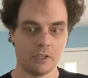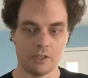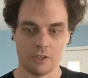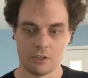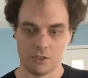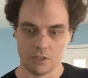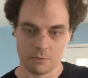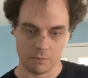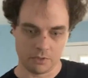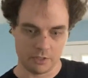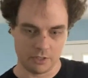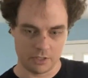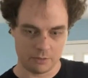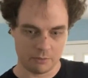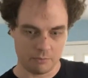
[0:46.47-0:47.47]
all the
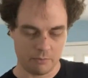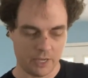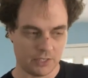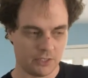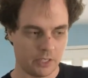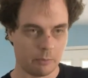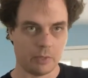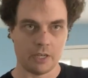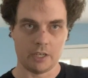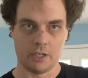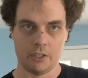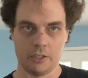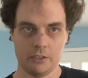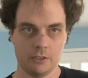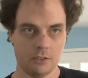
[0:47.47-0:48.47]
polarities matched up
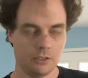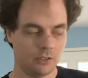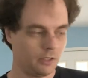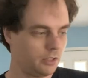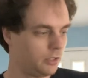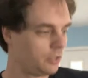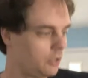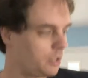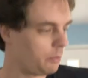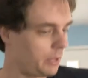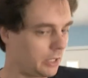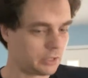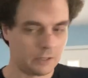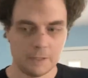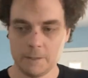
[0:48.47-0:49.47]
on the
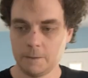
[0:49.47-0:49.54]
product.